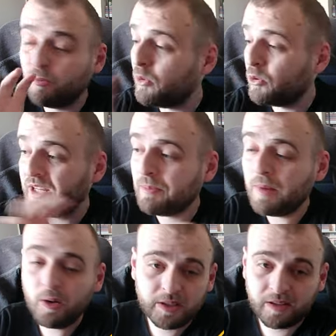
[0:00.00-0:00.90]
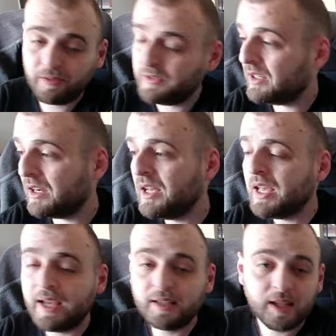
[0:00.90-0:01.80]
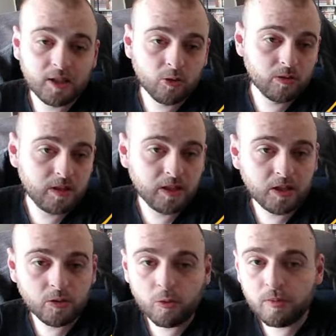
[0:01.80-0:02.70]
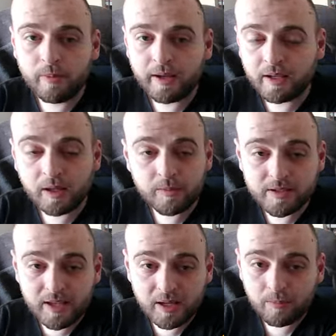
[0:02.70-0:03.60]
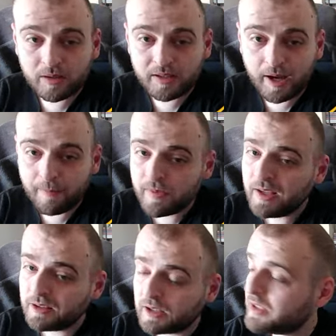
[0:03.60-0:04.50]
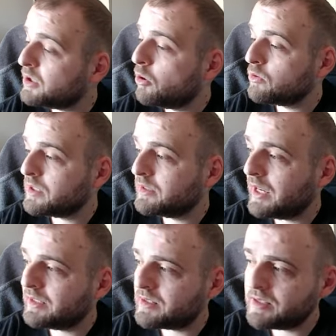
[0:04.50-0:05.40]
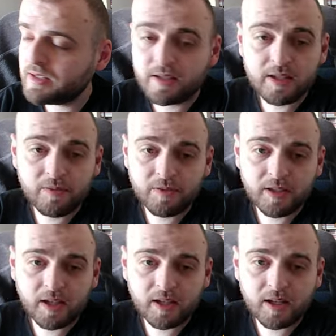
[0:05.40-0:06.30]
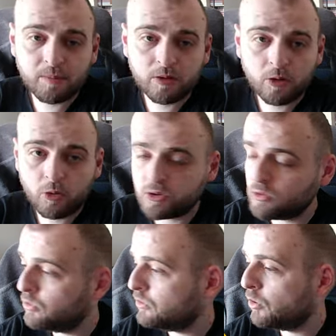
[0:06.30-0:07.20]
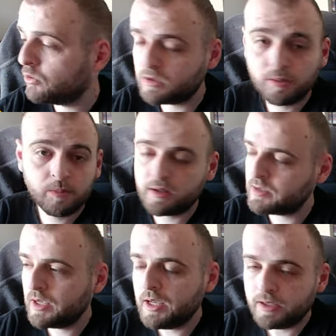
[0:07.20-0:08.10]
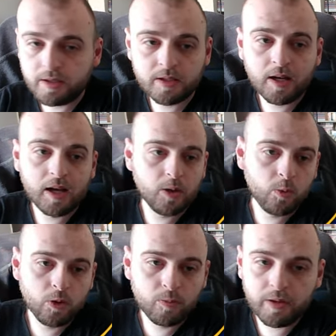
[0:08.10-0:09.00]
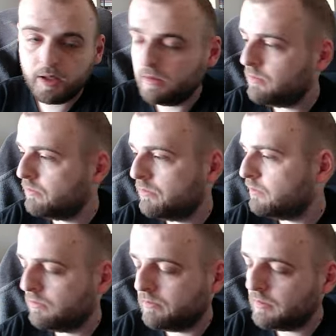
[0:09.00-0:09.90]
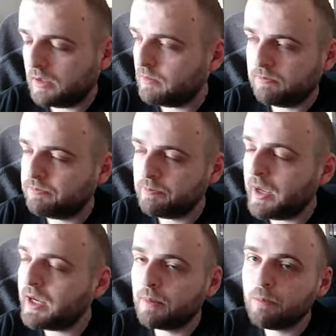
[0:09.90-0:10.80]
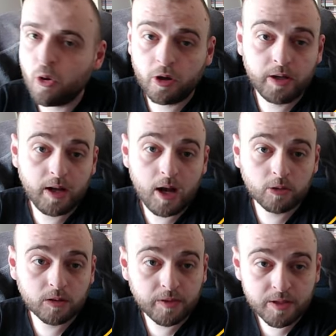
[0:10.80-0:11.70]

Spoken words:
both Yamal and Rafinha, and I don't think you will be making a mistake. But yeah, 13 goals and 9 assists. If he can come close to those numbers, this guy will be make a mockery out of his